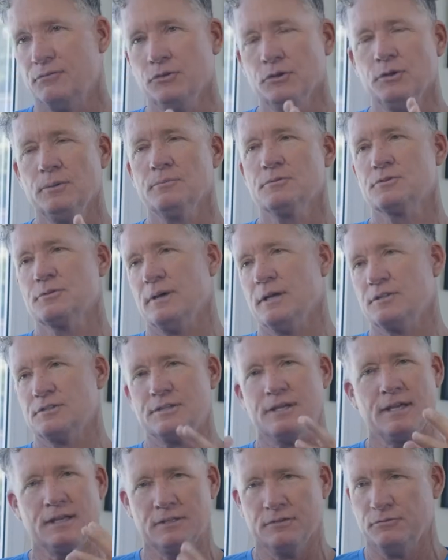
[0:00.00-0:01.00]
flume, so I
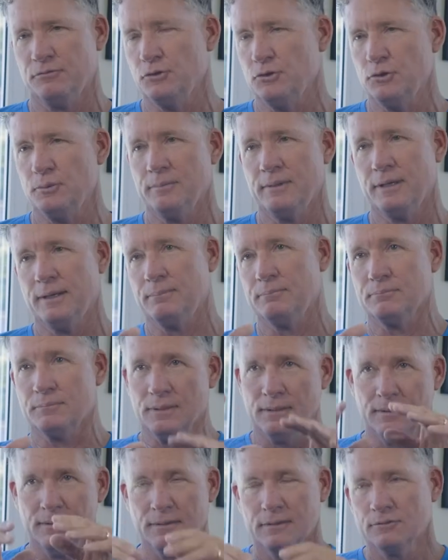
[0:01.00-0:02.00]
stay in the flume and
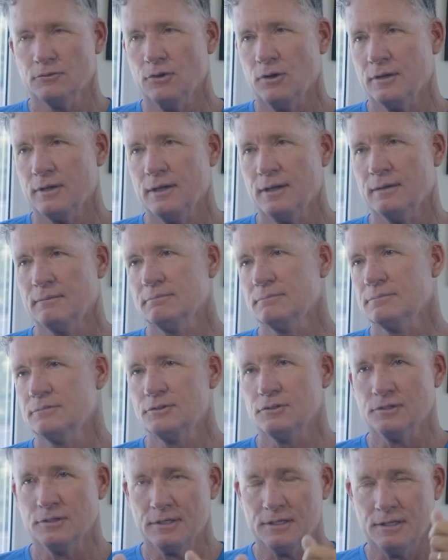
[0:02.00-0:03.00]
I'm talking
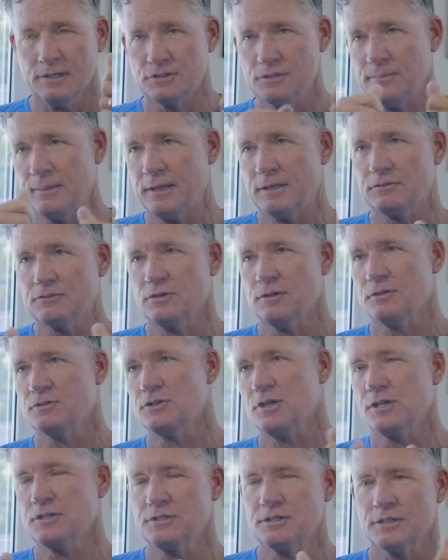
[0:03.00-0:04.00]
to the kids about
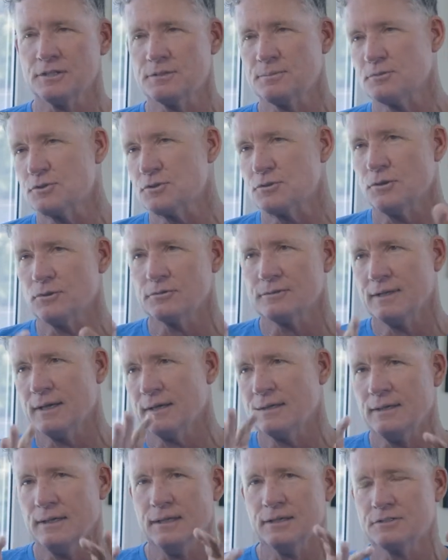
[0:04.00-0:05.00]
adjusting some stroke
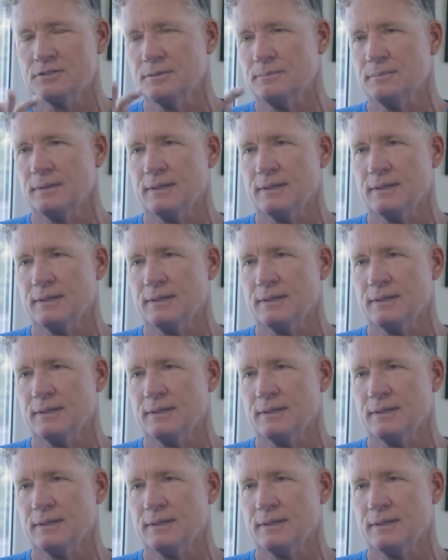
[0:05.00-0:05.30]
techniques and